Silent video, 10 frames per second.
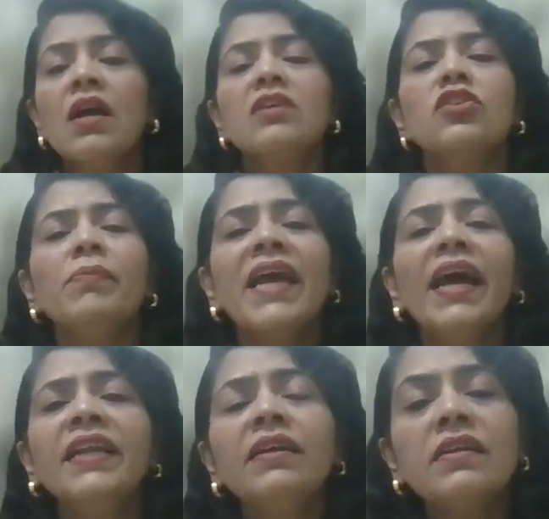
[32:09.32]
So
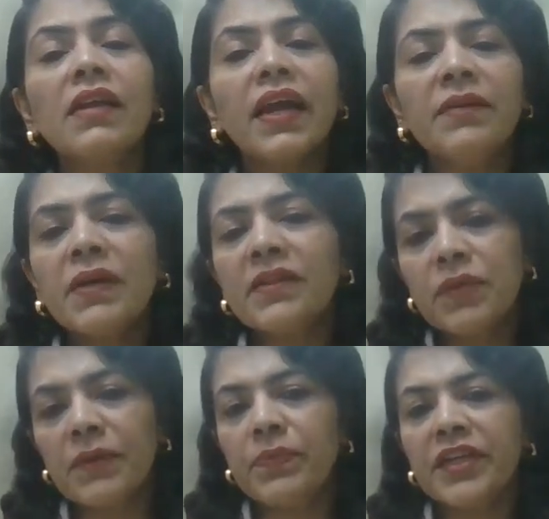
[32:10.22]
mechanical glide path
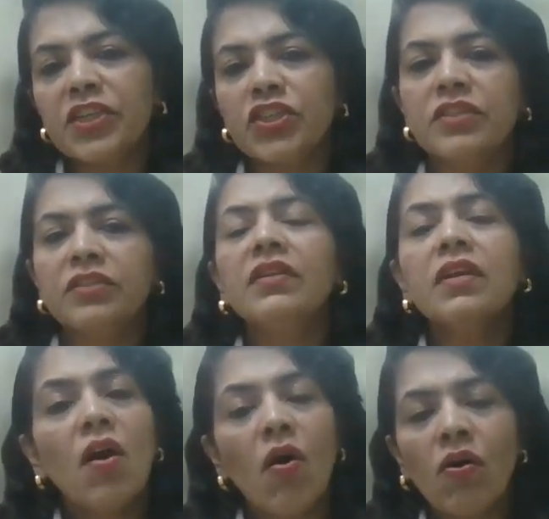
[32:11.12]
preparation
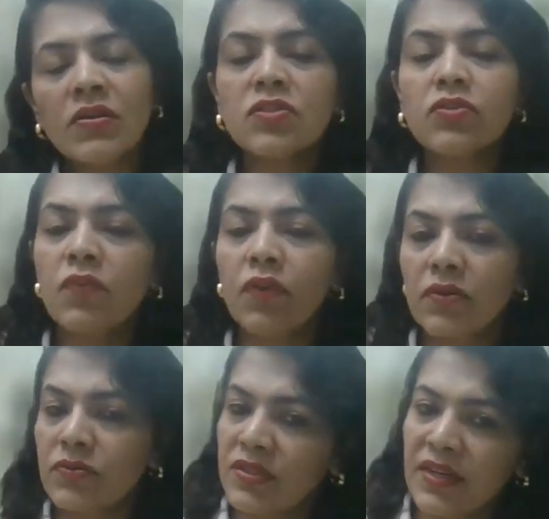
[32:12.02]
also
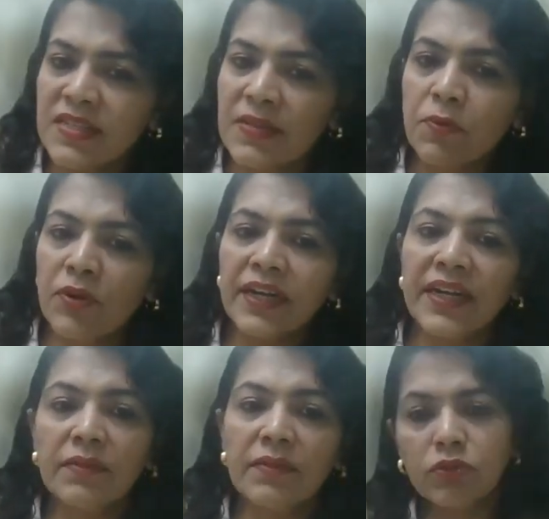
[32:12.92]
follows a
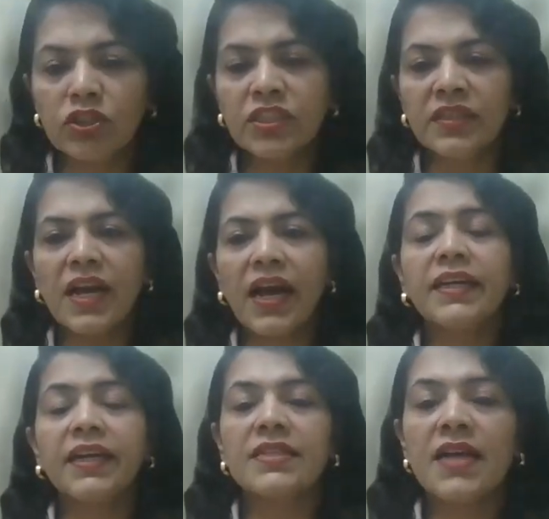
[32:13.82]
reciprocating motion, and
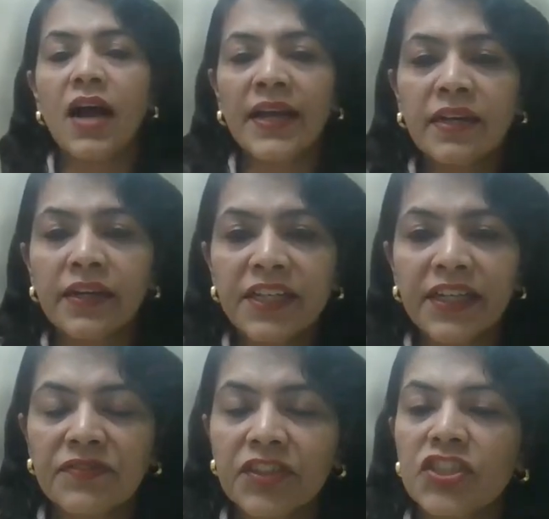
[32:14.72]
it has high cutting
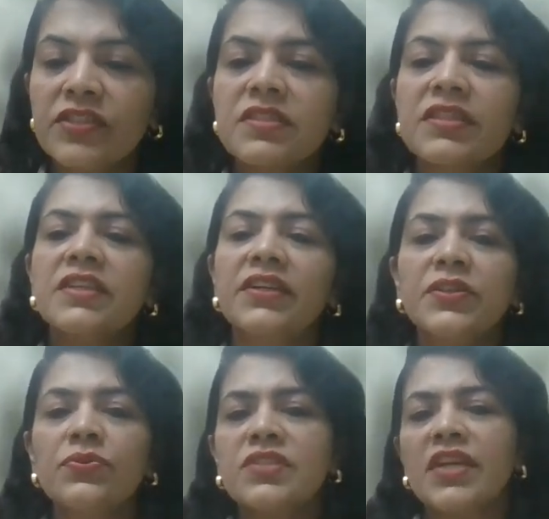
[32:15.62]
efficiency,
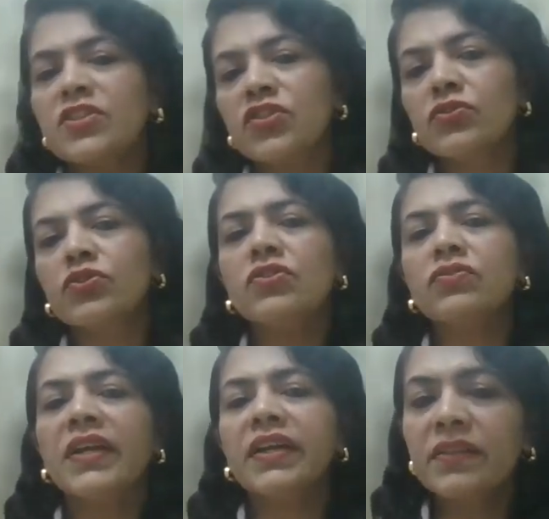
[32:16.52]
reduced extrusion
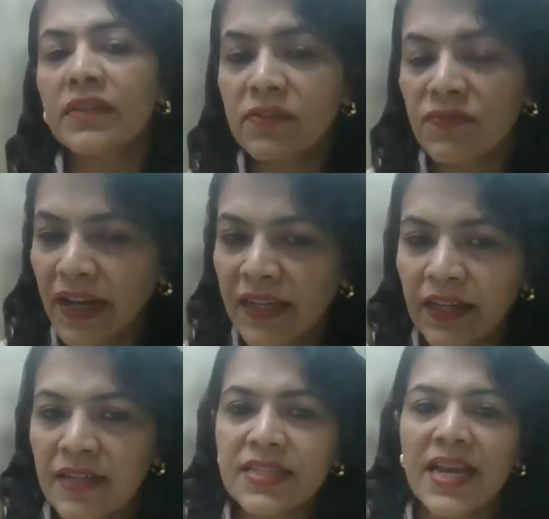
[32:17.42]
of dentinal
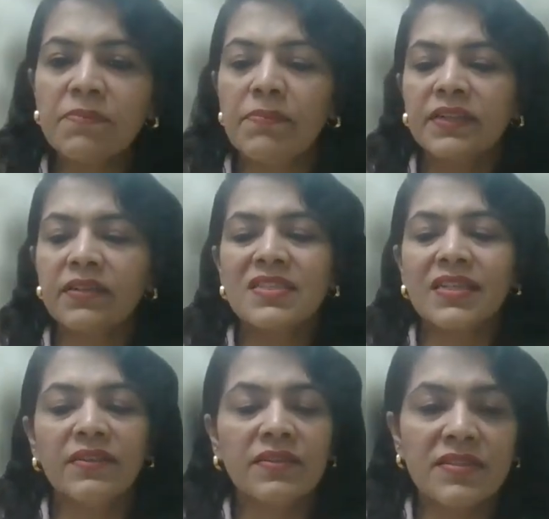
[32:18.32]
filings, and better
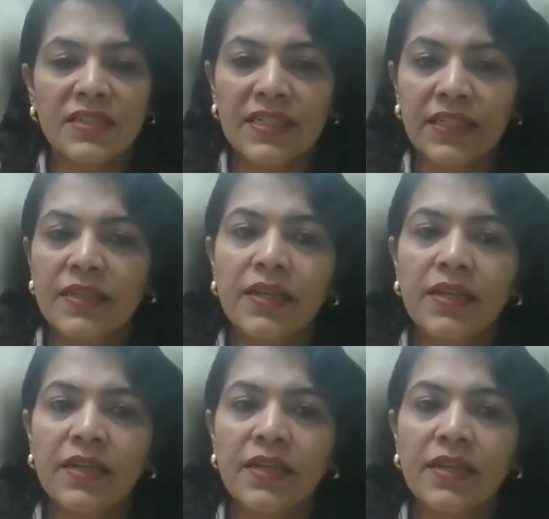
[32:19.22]
centricity.